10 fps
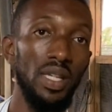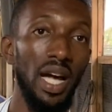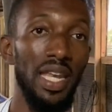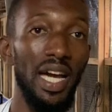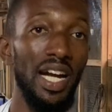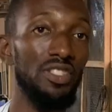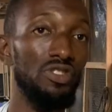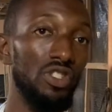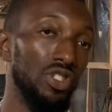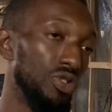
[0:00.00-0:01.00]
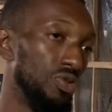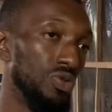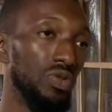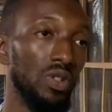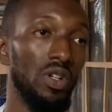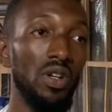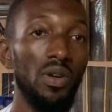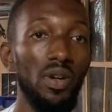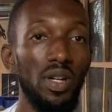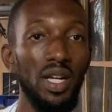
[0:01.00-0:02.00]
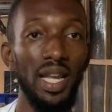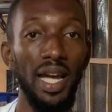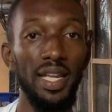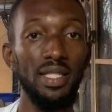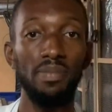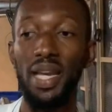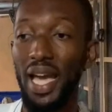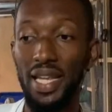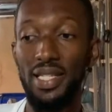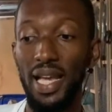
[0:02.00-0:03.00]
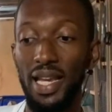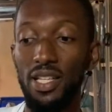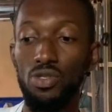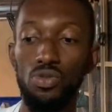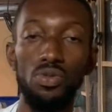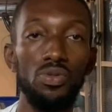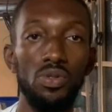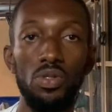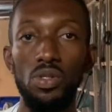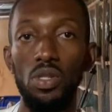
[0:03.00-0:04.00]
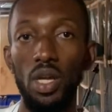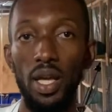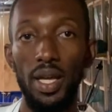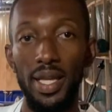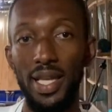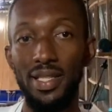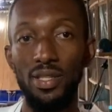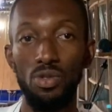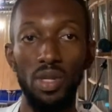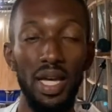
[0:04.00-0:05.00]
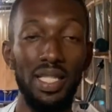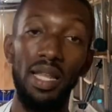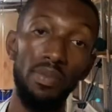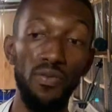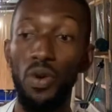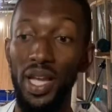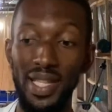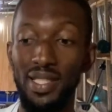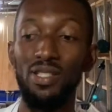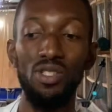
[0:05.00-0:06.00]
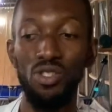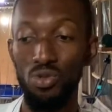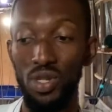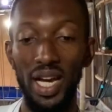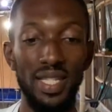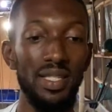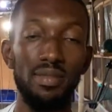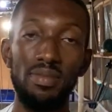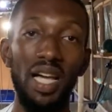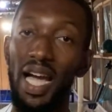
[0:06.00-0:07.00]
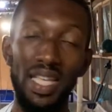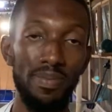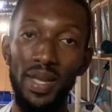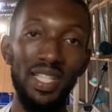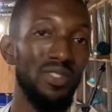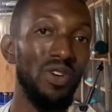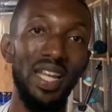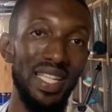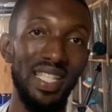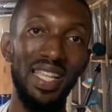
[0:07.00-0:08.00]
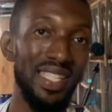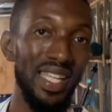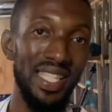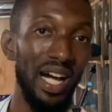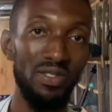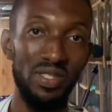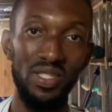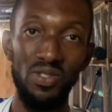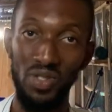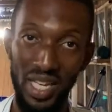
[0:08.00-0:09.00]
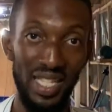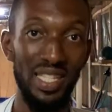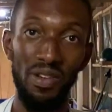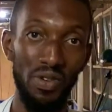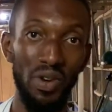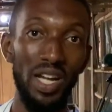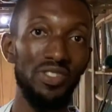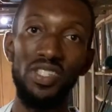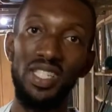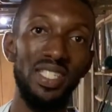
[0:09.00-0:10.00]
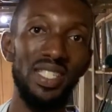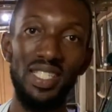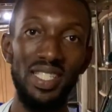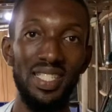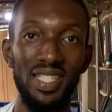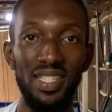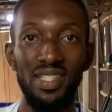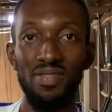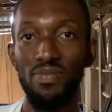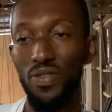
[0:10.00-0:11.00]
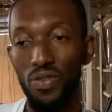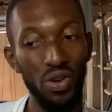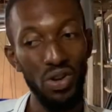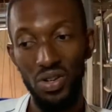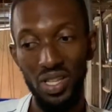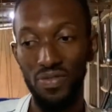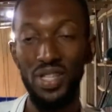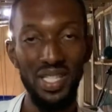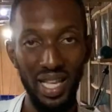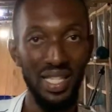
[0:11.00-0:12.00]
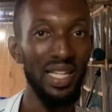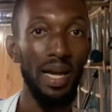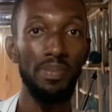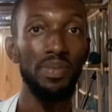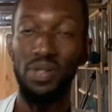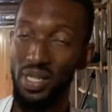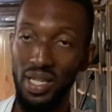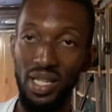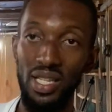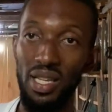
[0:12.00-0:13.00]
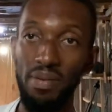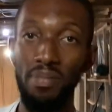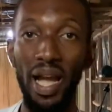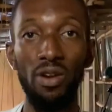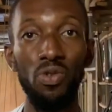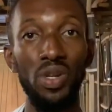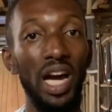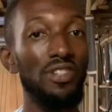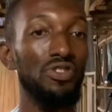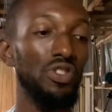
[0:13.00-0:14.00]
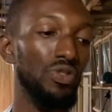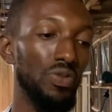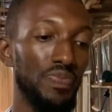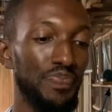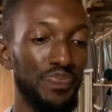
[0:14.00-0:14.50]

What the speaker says: other hatcheries to clients, but I decided to get into that. And before getting into that, I spent no less than 10,000 to get the required training. Okay. Before even setting up my own hatchery. So